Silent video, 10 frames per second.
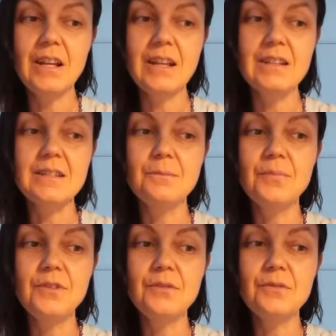That's a
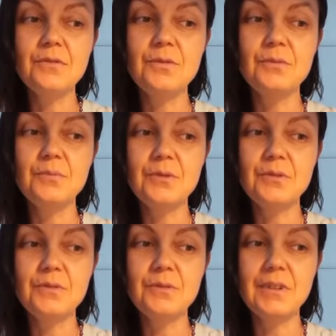beautiful,
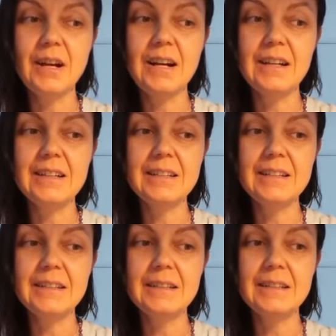beautiful uh,
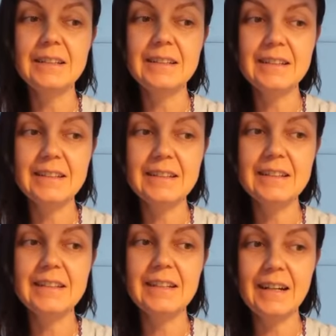uh
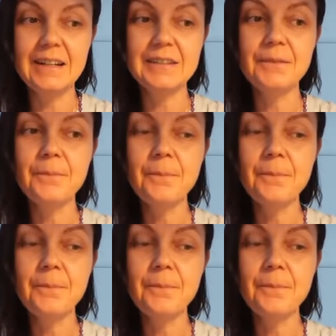card.